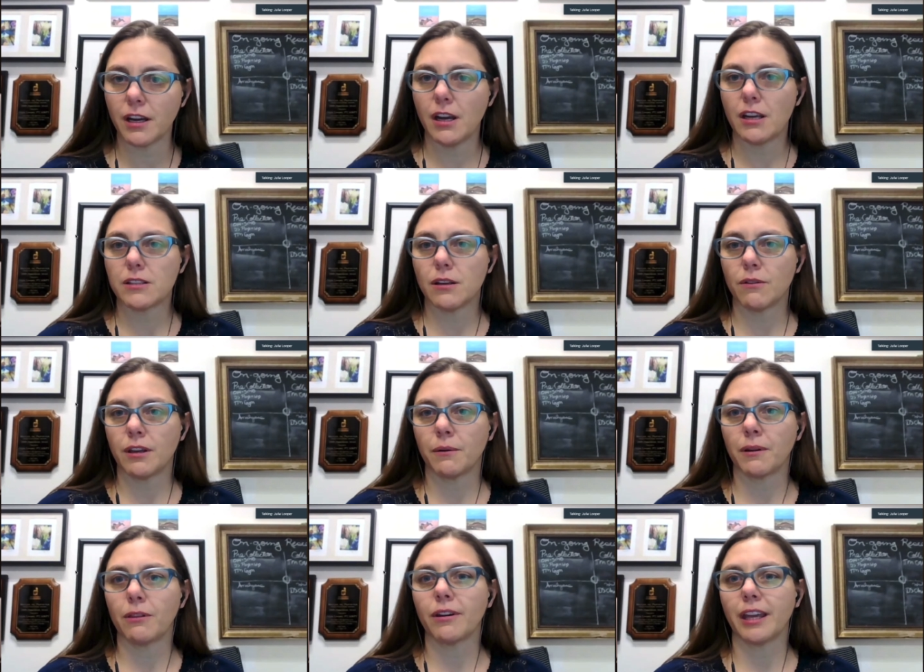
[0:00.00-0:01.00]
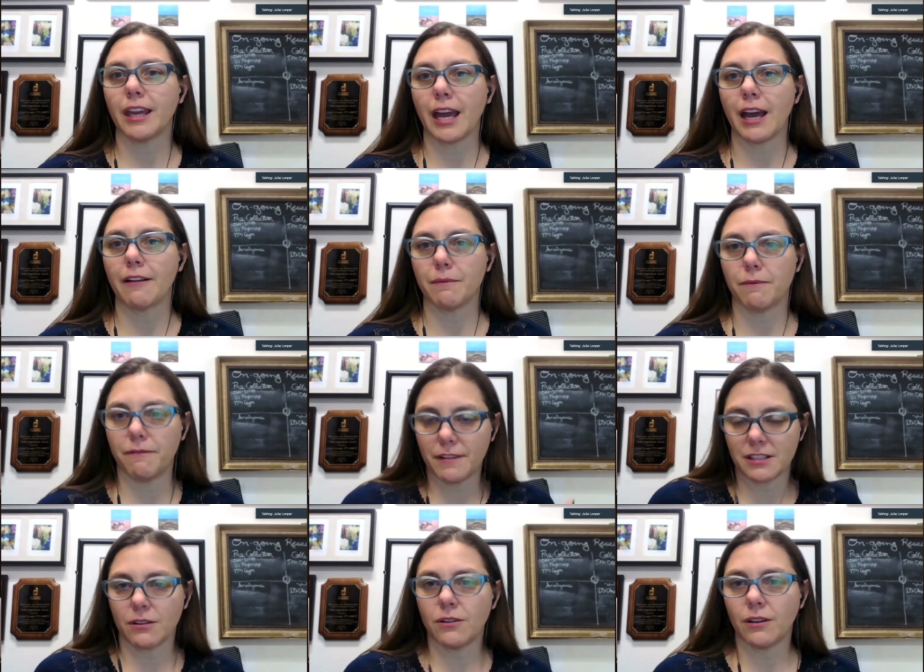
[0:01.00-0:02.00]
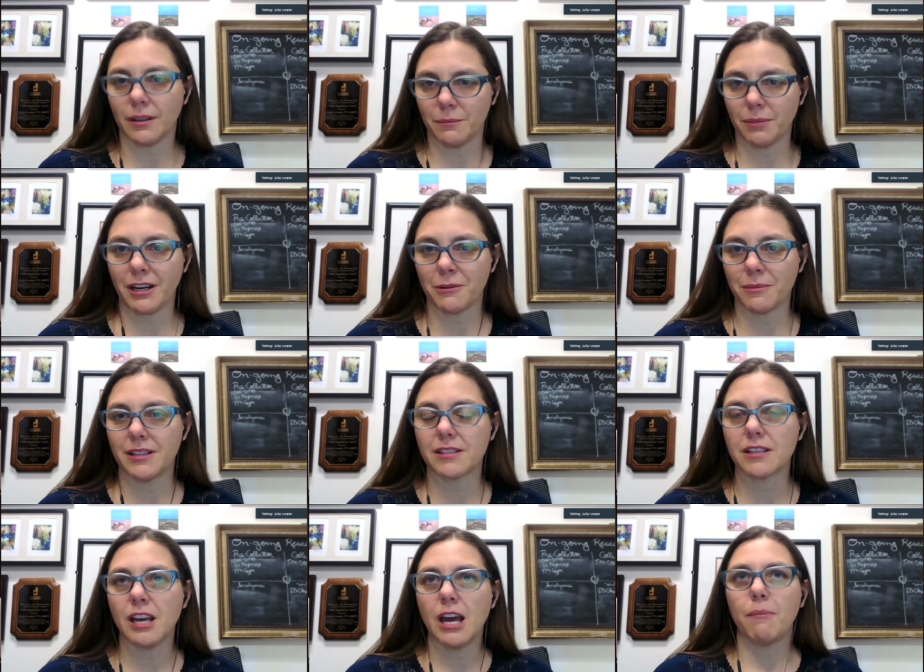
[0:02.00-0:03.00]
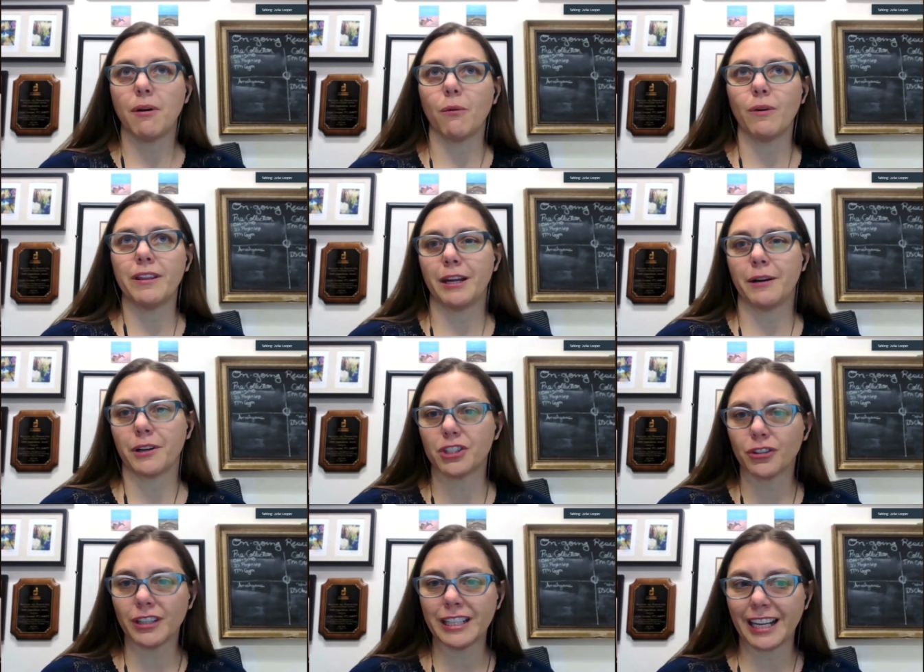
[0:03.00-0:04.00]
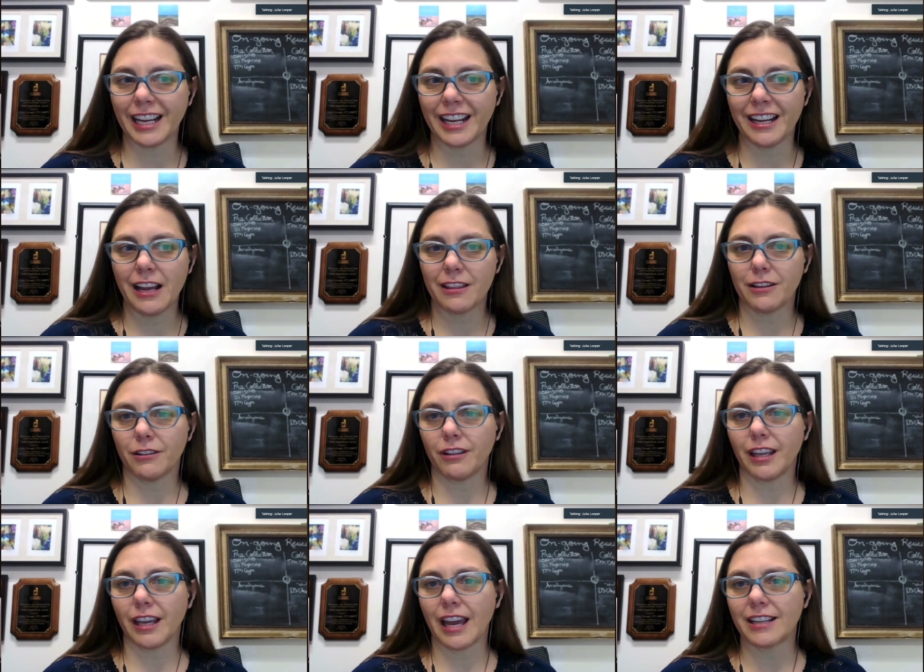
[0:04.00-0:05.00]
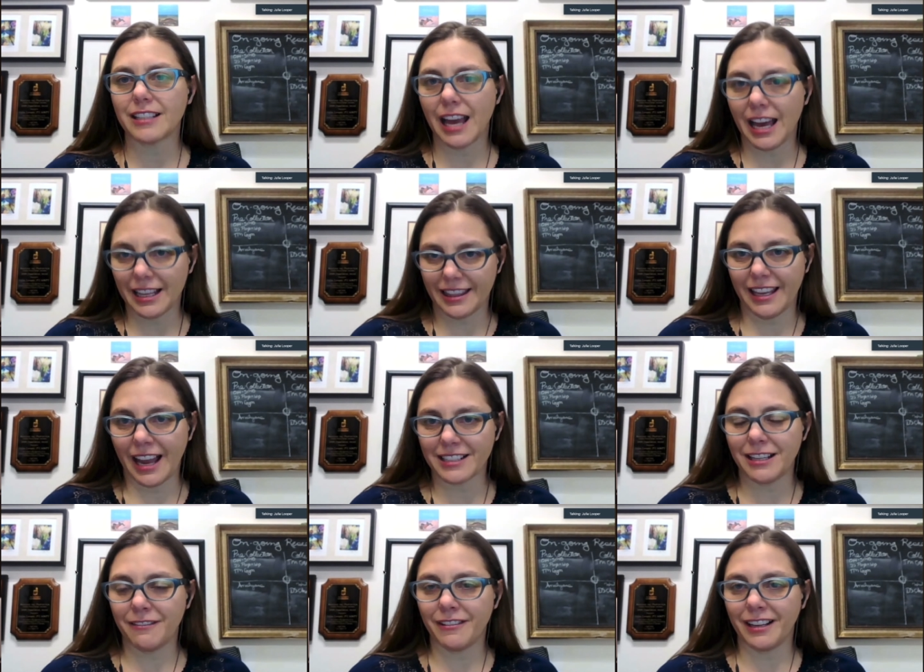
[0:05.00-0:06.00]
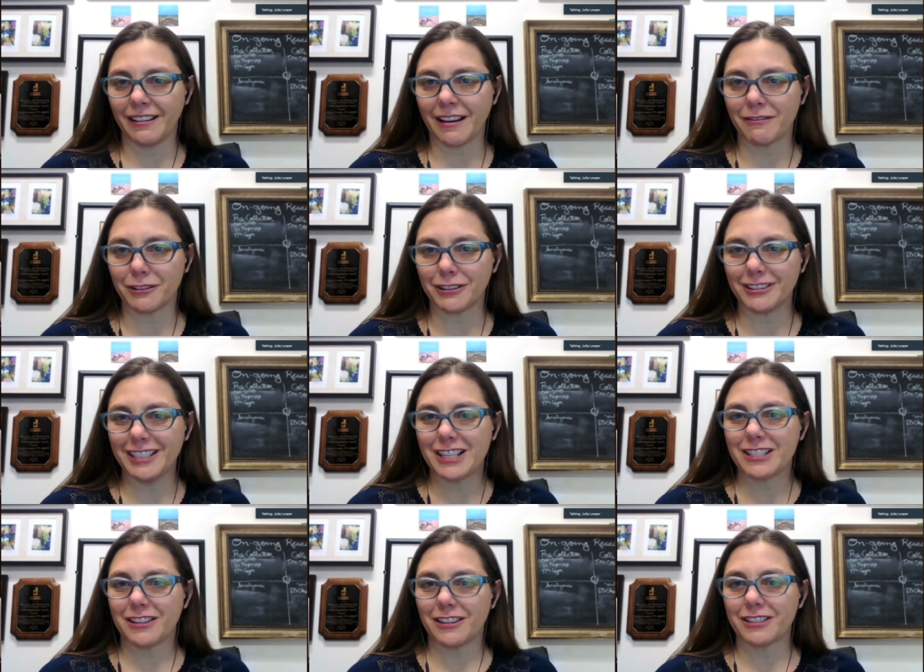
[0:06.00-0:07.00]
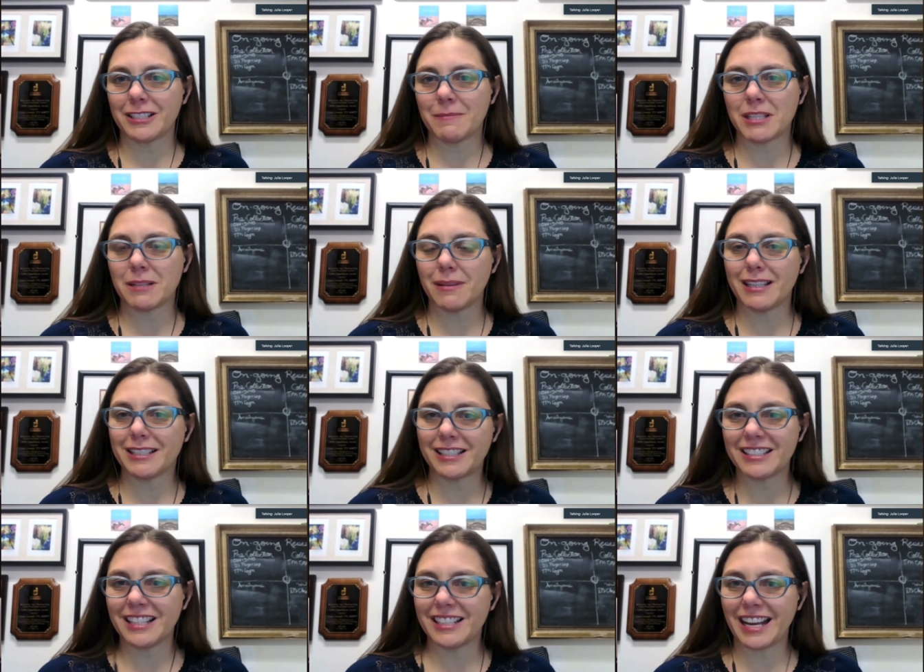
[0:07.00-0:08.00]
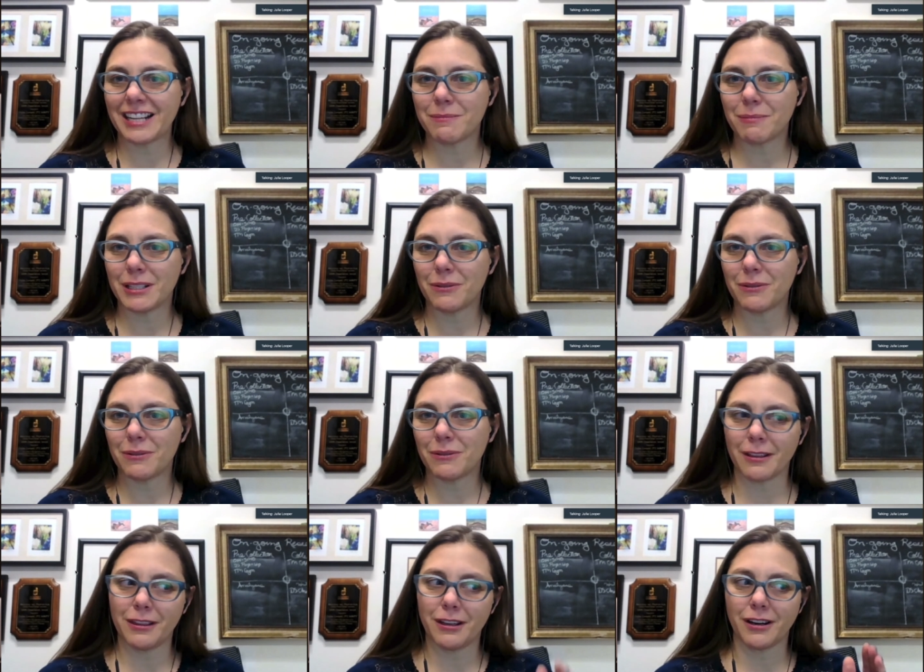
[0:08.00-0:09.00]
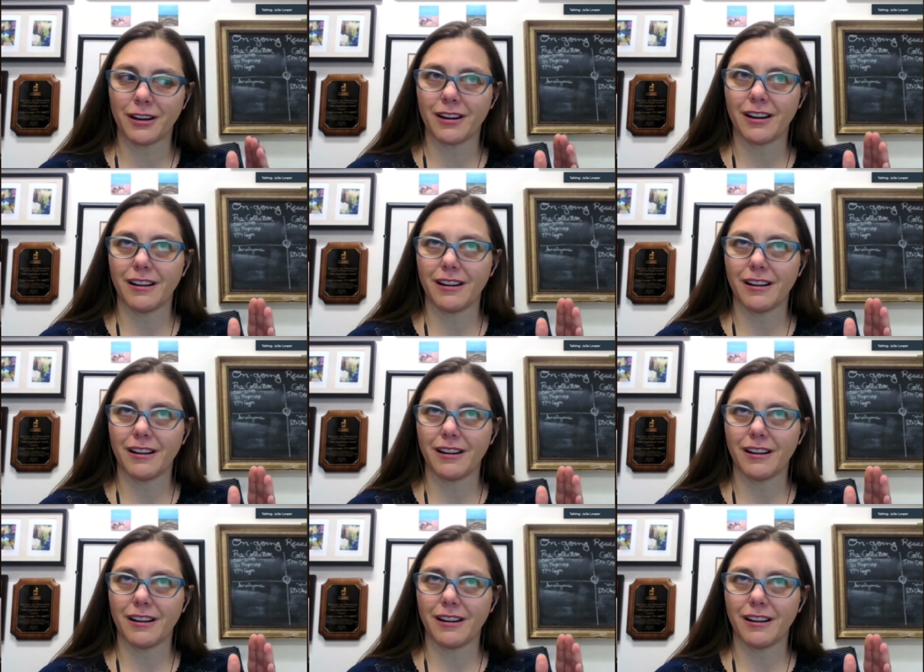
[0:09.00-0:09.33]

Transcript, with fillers: So they were looking at physical impairments, but when they were treating, they're looking at, at the activity level. So there seems to be a disconnect between what they're